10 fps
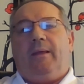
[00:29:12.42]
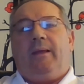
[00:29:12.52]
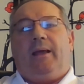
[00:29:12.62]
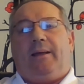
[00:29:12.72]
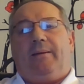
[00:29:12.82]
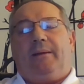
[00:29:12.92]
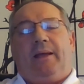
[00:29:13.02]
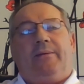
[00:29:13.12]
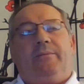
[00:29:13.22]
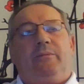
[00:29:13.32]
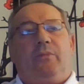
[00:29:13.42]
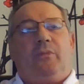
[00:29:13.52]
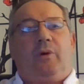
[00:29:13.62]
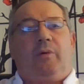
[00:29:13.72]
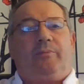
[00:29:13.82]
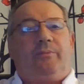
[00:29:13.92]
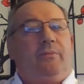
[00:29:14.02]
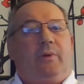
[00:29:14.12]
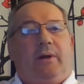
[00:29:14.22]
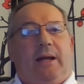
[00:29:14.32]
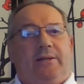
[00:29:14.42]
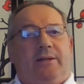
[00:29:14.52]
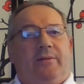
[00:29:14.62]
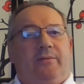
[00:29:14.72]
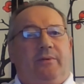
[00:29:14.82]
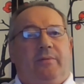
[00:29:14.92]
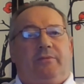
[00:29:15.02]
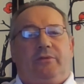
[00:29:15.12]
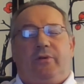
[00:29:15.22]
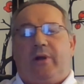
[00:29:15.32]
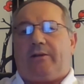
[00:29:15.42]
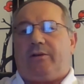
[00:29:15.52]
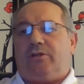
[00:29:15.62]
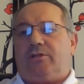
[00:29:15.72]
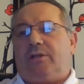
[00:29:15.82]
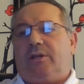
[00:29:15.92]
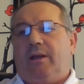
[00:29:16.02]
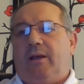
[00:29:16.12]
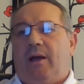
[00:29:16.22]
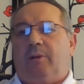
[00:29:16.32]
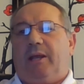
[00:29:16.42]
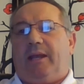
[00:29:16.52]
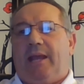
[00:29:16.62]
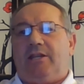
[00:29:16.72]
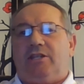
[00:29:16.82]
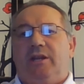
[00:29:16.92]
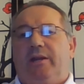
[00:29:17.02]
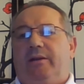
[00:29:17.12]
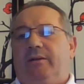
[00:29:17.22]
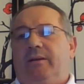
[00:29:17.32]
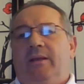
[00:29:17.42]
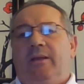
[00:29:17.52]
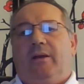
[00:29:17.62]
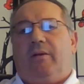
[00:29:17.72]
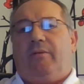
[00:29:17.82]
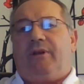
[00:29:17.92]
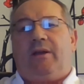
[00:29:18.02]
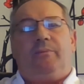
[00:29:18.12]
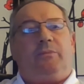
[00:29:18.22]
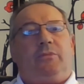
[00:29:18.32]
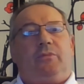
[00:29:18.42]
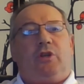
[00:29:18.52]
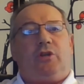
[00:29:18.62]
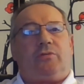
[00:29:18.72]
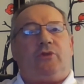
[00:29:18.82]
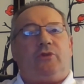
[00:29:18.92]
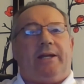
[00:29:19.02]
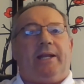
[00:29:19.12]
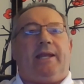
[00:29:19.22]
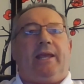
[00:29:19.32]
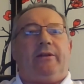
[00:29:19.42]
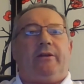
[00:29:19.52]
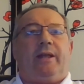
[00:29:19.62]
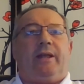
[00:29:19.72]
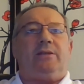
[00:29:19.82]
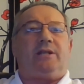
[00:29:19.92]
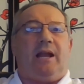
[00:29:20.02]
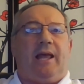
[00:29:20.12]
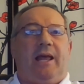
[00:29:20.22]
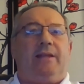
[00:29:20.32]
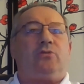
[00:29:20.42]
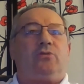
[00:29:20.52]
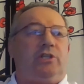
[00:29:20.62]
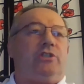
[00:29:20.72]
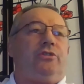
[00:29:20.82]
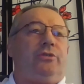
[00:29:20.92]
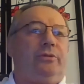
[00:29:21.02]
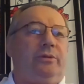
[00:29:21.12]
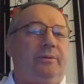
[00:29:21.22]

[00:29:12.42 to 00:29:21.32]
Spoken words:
and we're at the director's obligation here of just trying to cater to his clients, which is you.